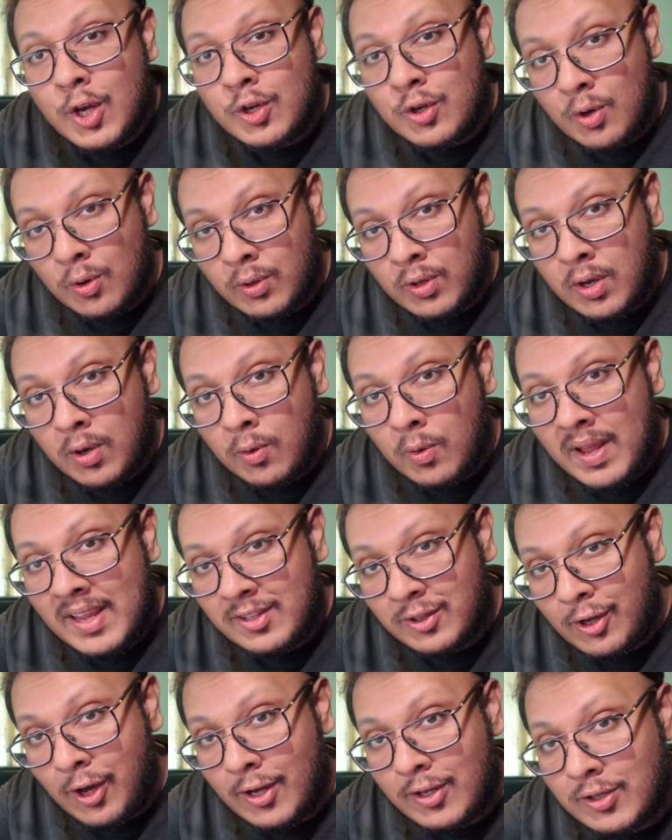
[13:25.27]
Doqo
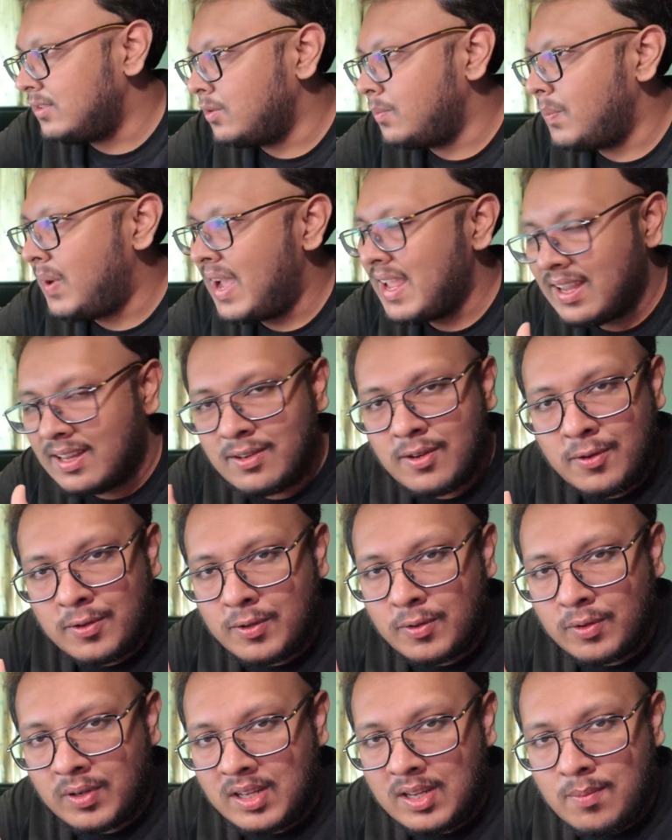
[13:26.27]
has got. So buying a
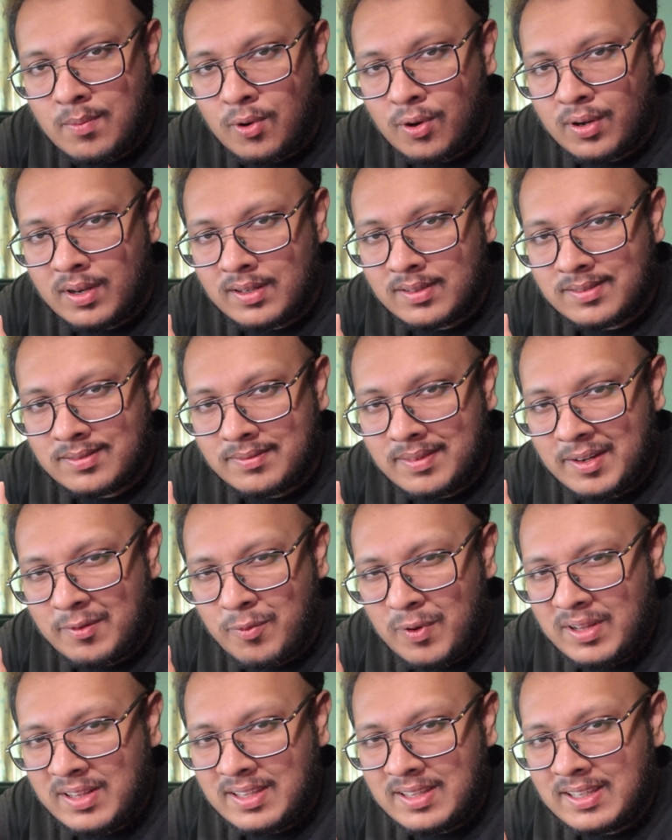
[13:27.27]
Doqo keyboard
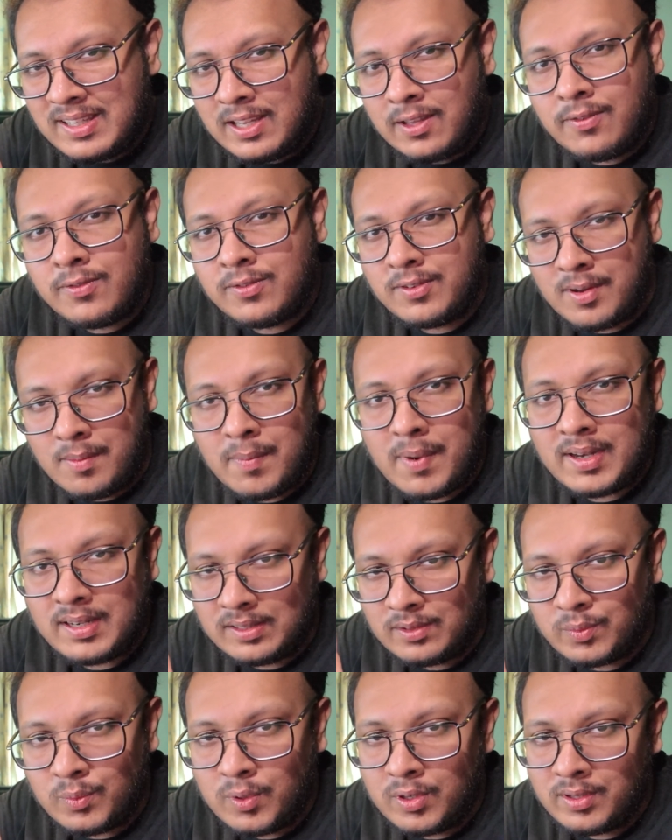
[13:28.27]
it really gives your
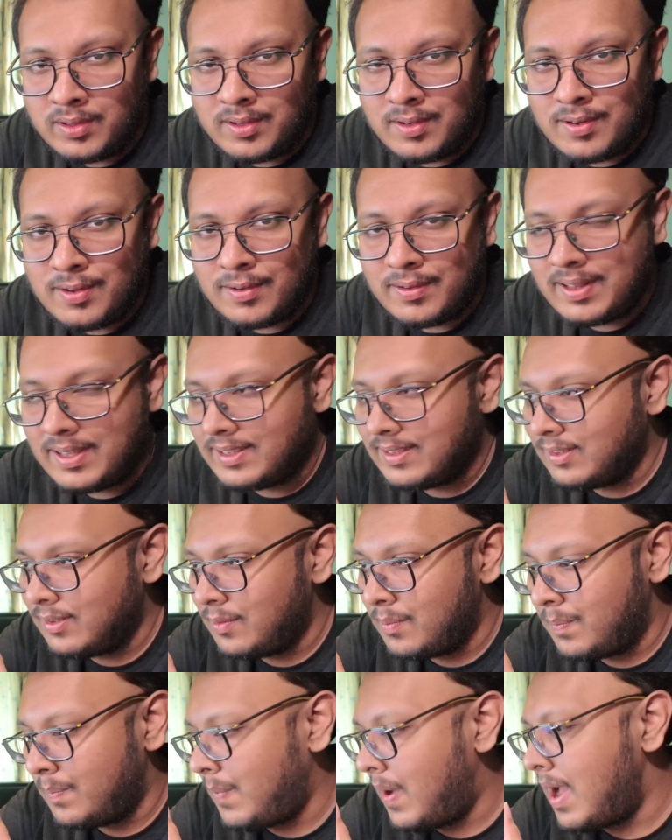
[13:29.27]
money's worth. You know, like
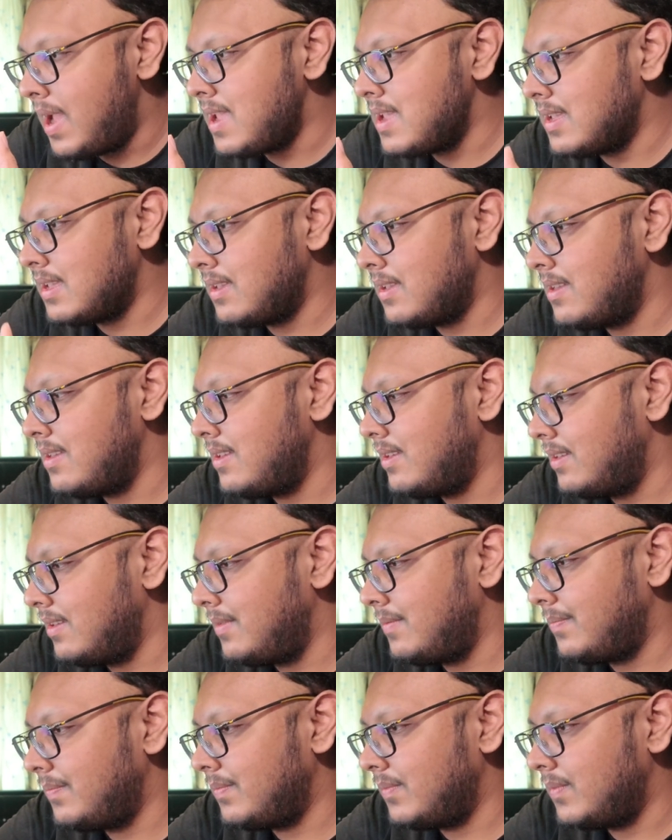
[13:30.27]
you're buying
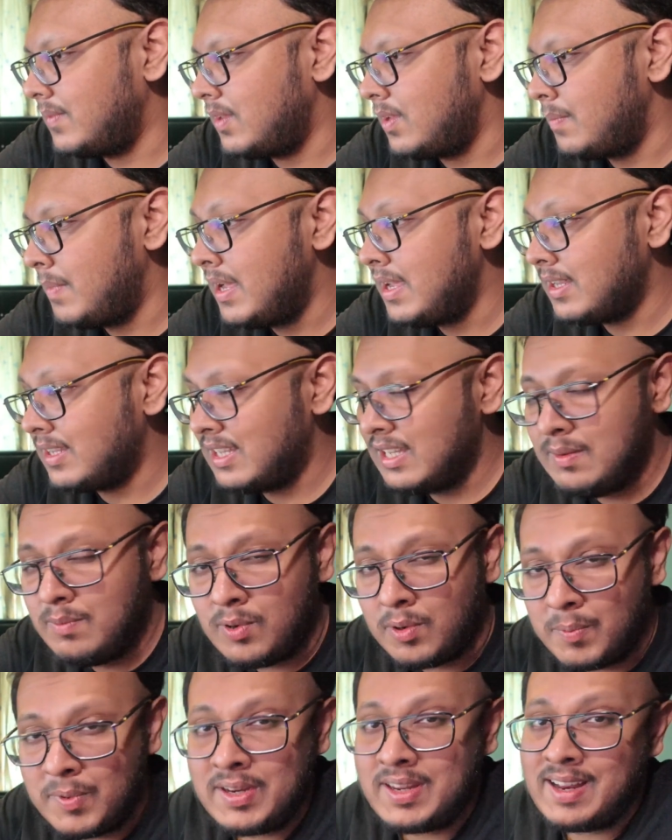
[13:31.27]
a
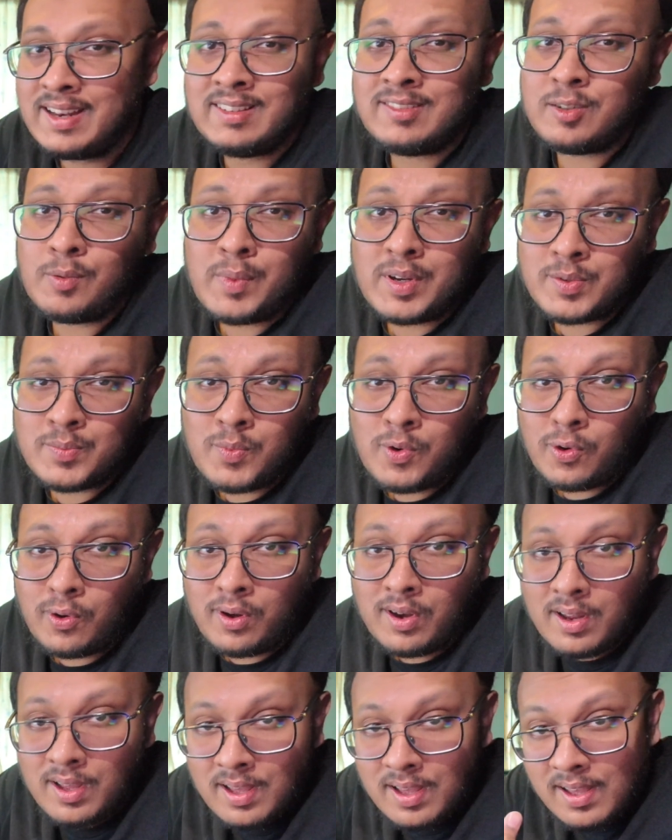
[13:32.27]
keyboard, but you're getting so much more,
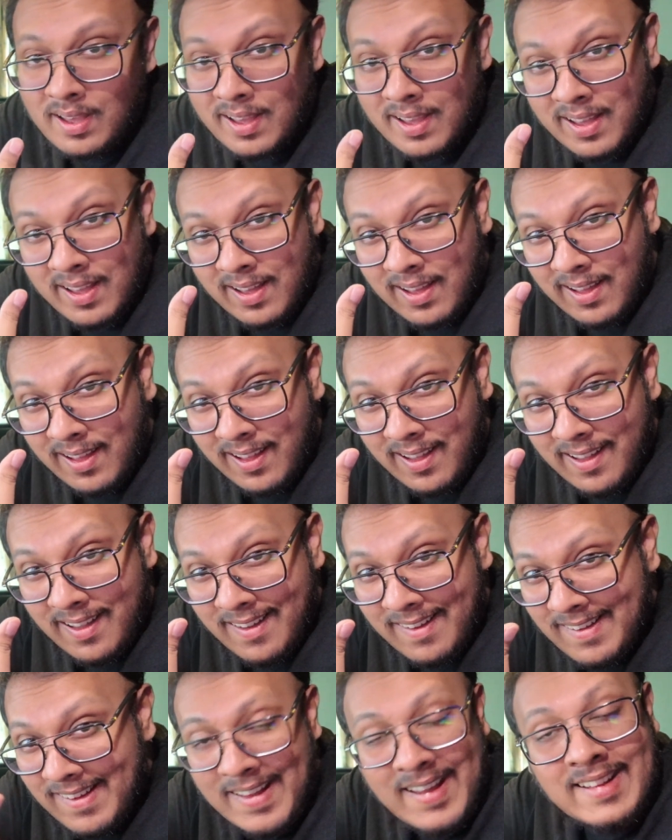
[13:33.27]

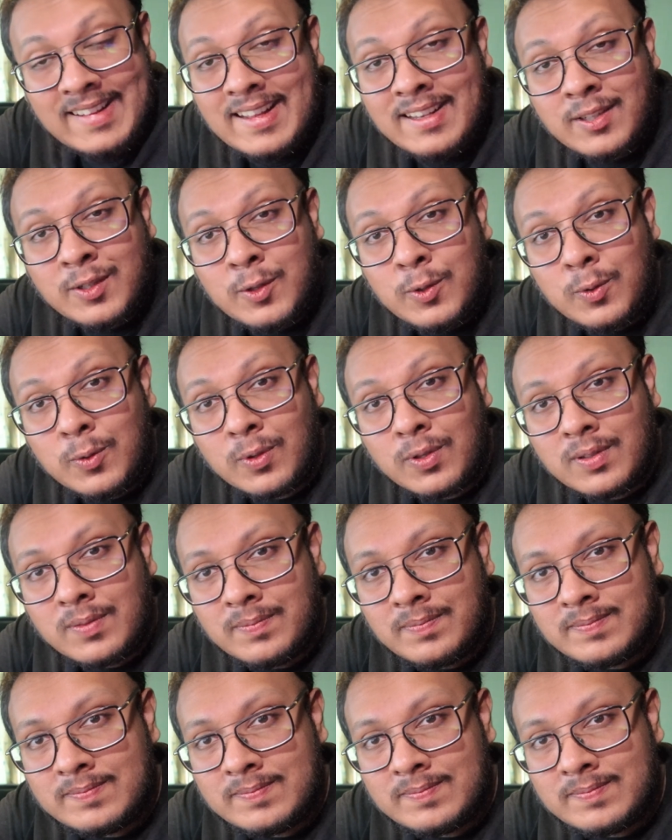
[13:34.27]
and that's cool.